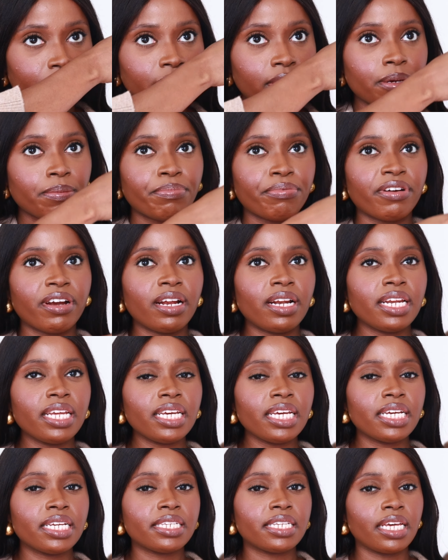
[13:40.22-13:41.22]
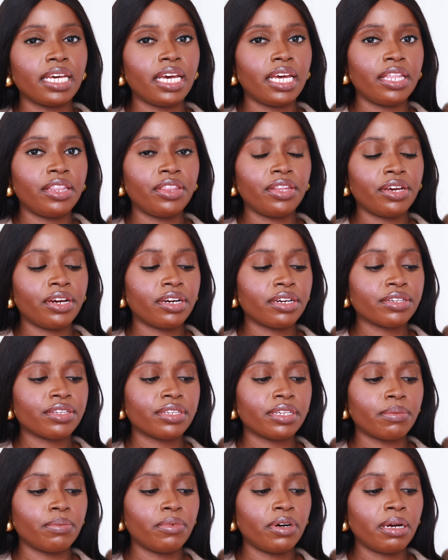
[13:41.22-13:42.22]
The brandy is in there
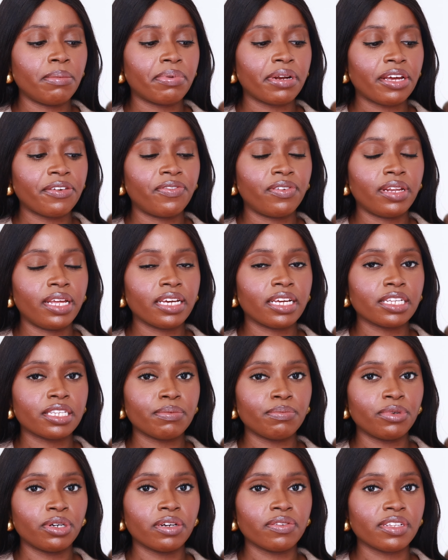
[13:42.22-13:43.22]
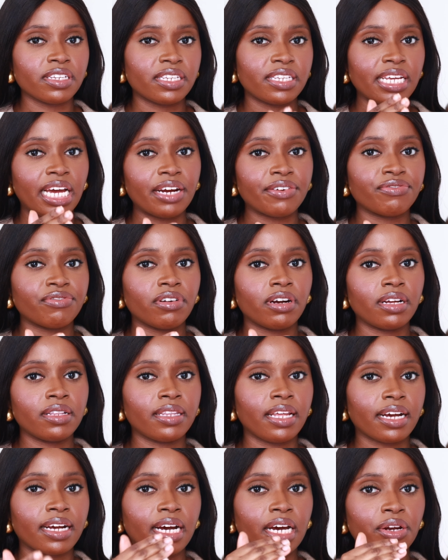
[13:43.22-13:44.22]
somewhat, but I feel like it's more of the saffron
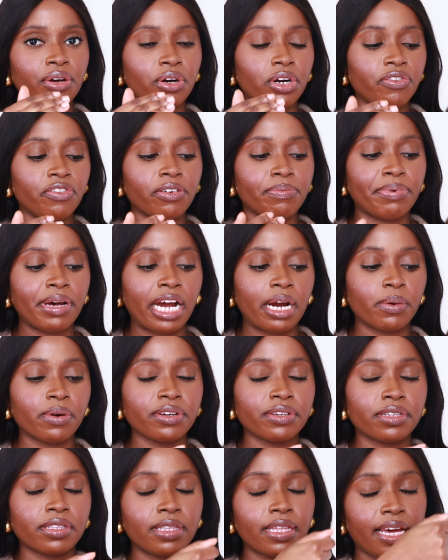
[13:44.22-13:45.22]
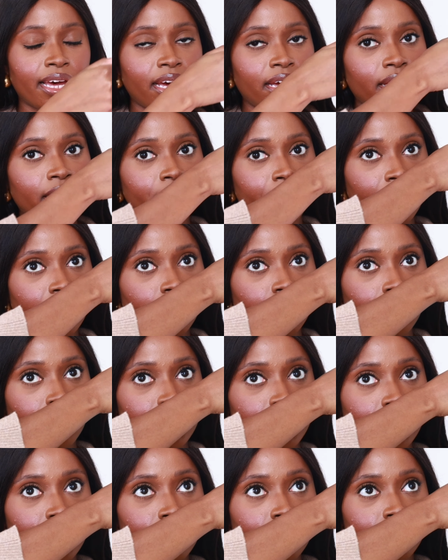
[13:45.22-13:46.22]
that kind of overpowers that in my
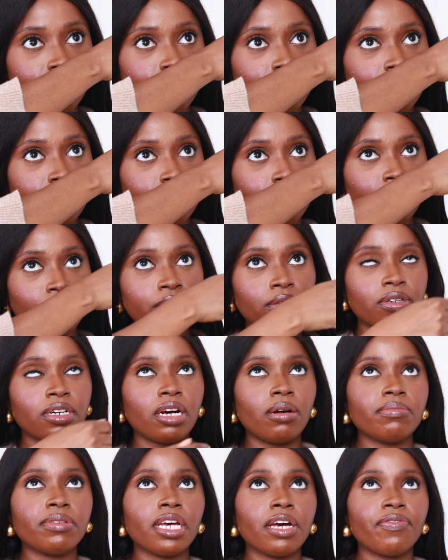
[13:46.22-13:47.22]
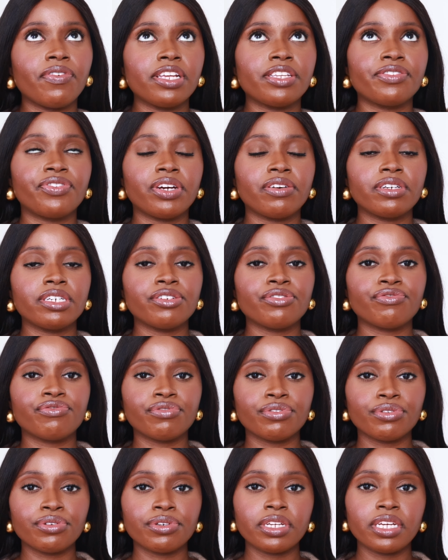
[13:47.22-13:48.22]
opinion. So it comes off as very
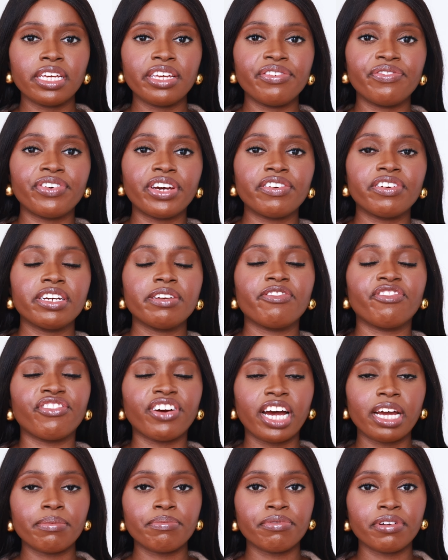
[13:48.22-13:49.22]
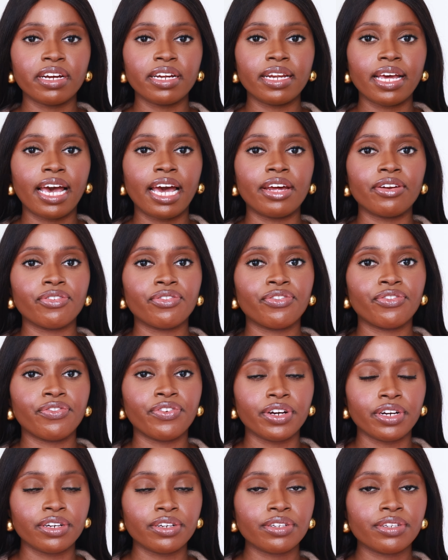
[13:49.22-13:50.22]
fruity, very vibrant at
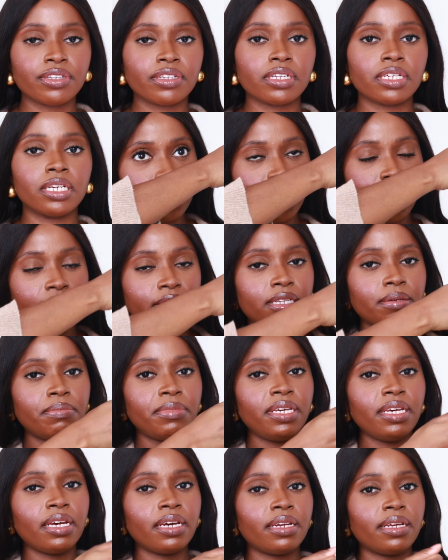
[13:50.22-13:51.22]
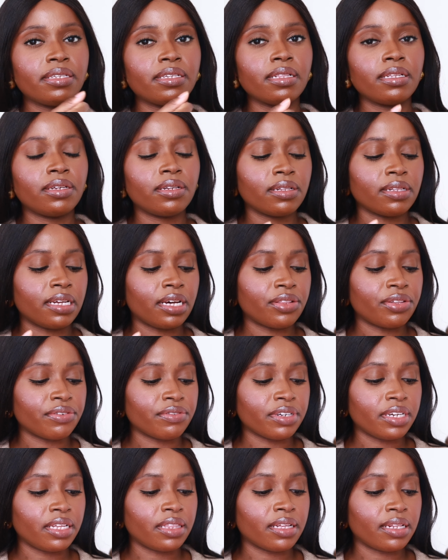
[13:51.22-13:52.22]
first. And to me, it is a little
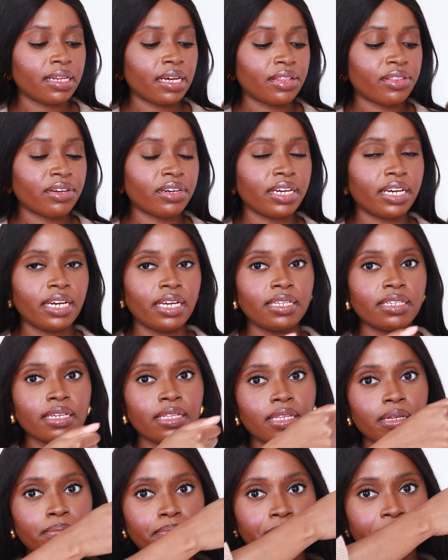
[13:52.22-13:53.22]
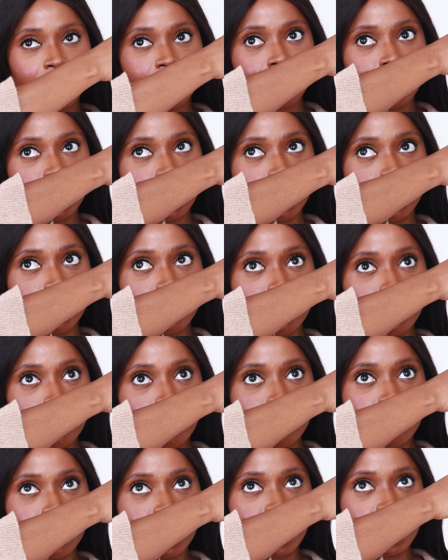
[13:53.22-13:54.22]
leathery. The leather is in the base note,
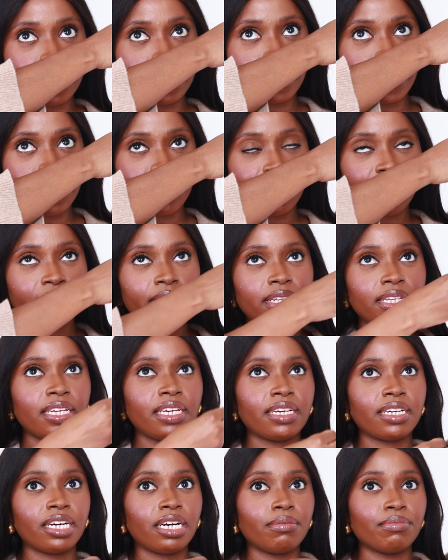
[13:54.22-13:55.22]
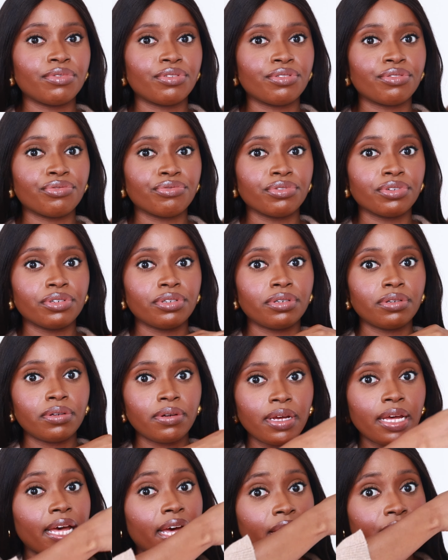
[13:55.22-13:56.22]
but it definitely comes through
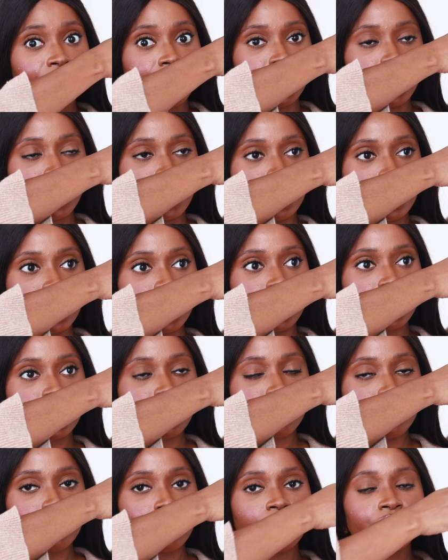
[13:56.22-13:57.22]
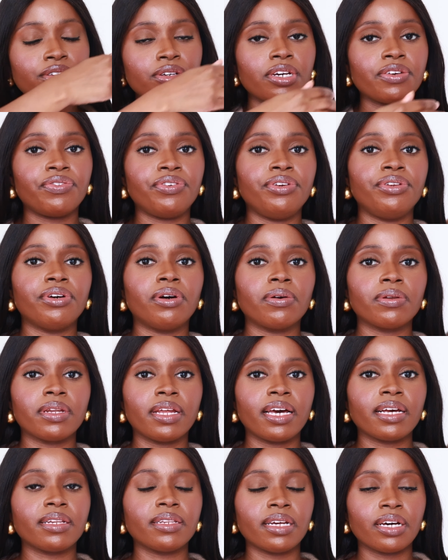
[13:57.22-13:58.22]
heavy on this. So if you don't
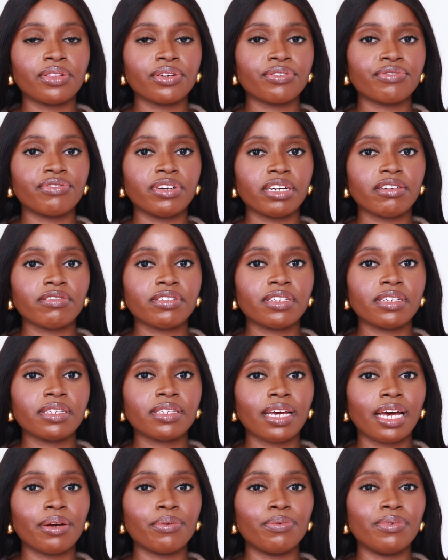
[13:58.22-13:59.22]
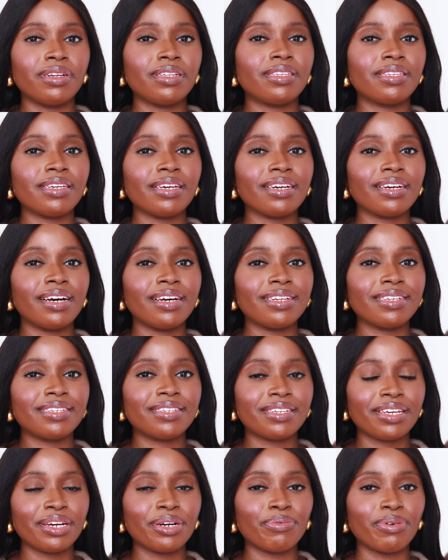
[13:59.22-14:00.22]
like leather fragrances, I would say kind of
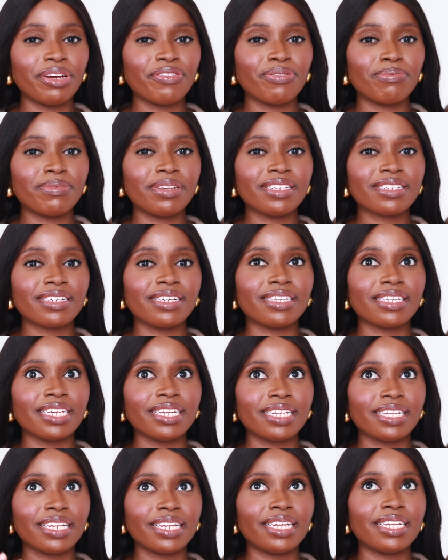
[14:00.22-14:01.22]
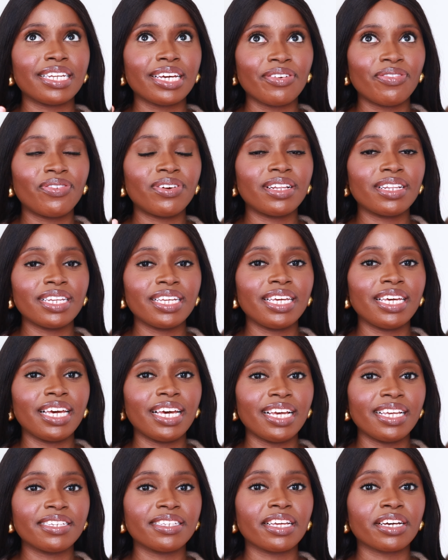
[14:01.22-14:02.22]
stay away from this because it definitely
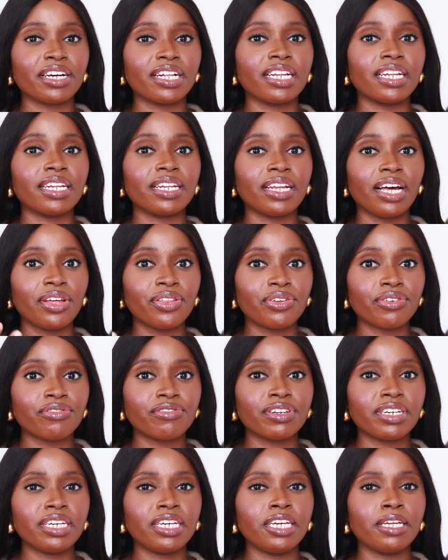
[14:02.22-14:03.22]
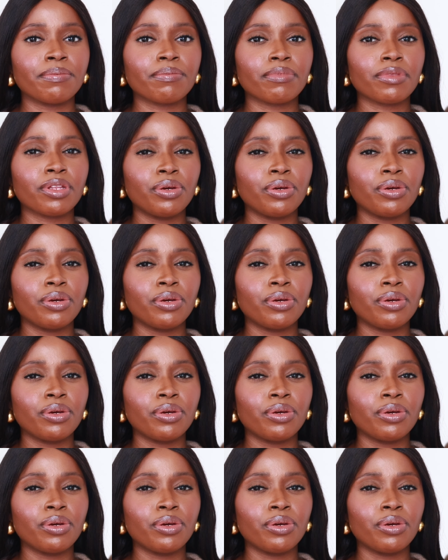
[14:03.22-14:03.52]
is like a leathery,